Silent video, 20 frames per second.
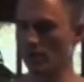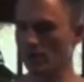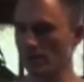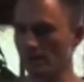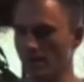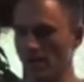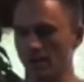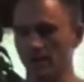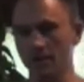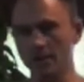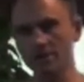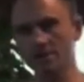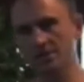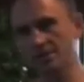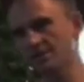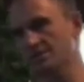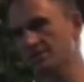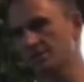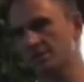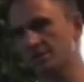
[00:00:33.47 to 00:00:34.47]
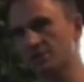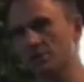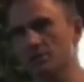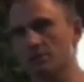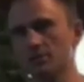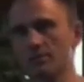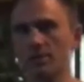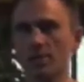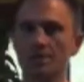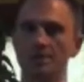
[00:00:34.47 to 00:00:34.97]
I like to use
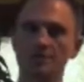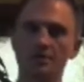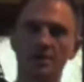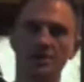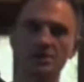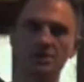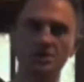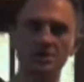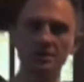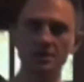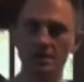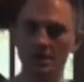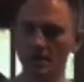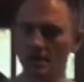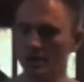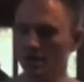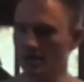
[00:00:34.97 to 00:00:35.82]
salt in moderation